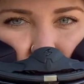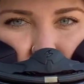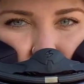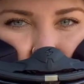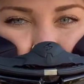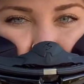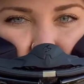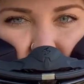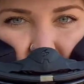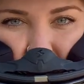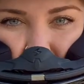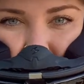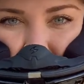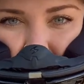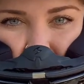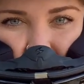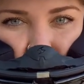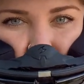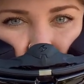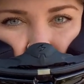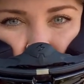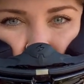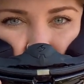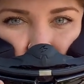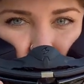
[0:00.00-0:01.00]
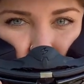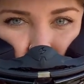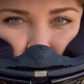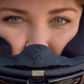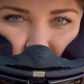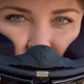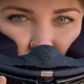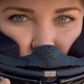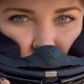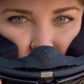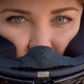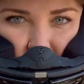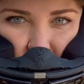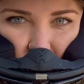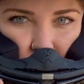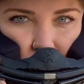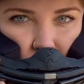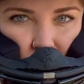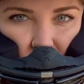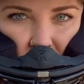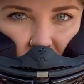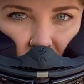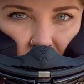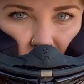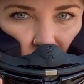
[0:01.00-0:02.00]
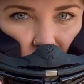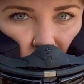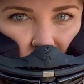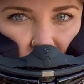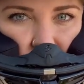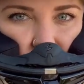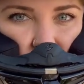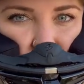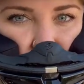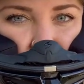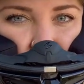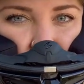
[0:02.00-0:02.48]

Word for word: my cheeks, you can see my cheeks. Yeah, your cheeks are moving